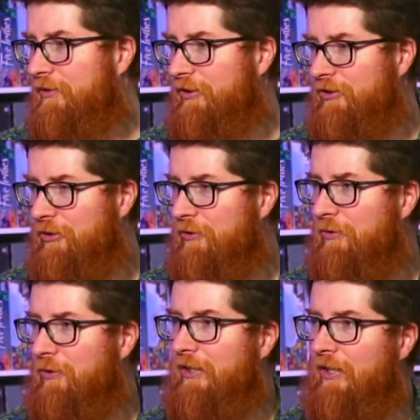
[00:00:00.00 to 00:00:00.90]
just
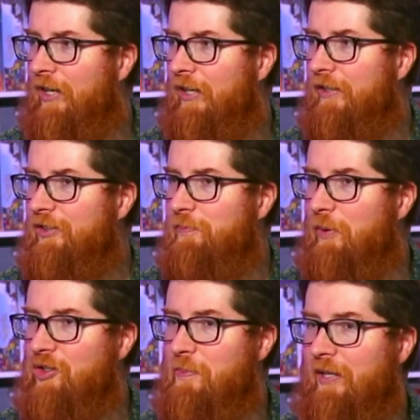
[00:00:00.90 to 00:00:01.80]
do only the hotness,
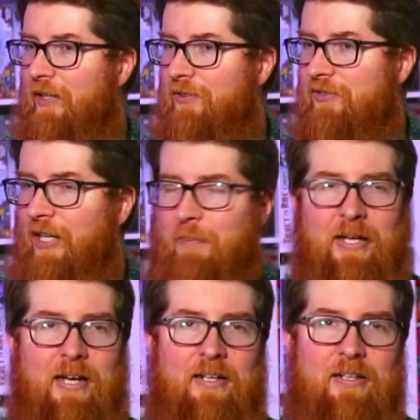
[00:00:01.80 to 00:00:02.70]
partially because I'm in
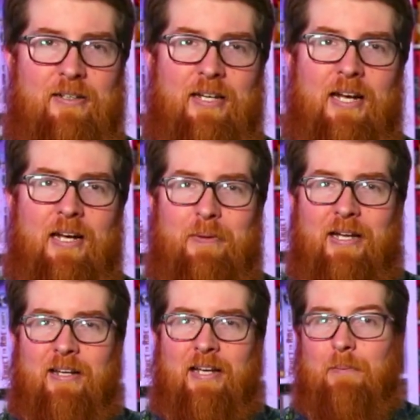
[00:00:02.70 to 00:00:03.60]
Canada and we
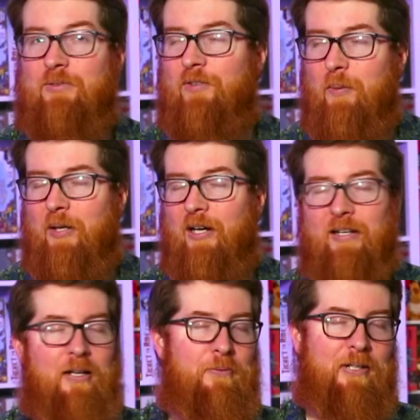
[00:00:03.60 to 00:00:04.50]
get games far
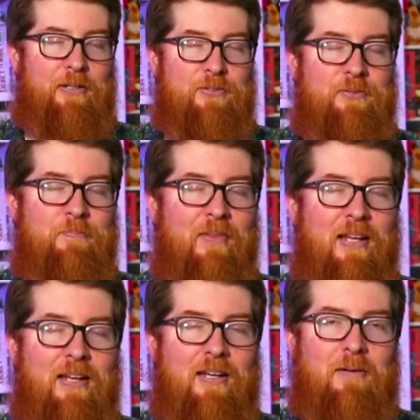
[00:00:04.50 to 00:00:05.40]
behind anyone else.
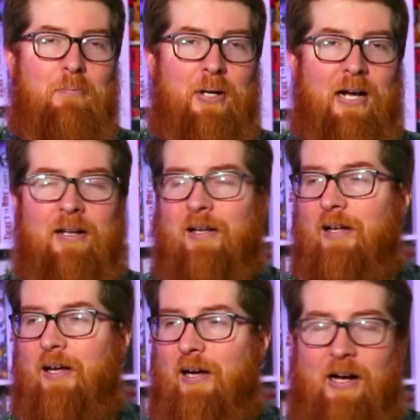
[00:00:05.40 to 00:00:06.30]
But
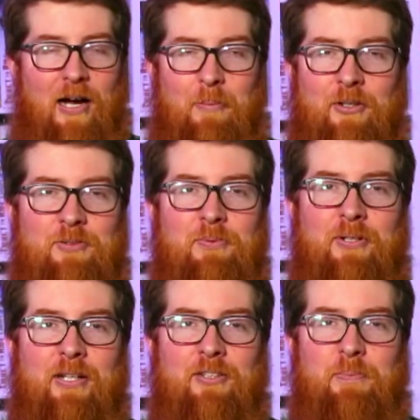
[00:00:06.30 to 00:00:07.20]
I'm just
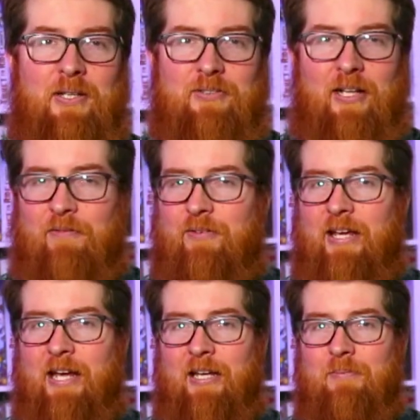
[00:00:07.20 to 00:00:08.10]
doing this because I love the
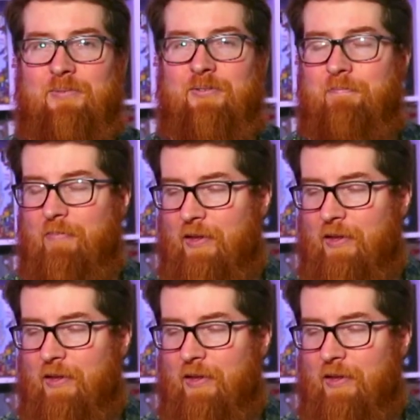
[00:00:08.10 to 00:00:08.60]
games.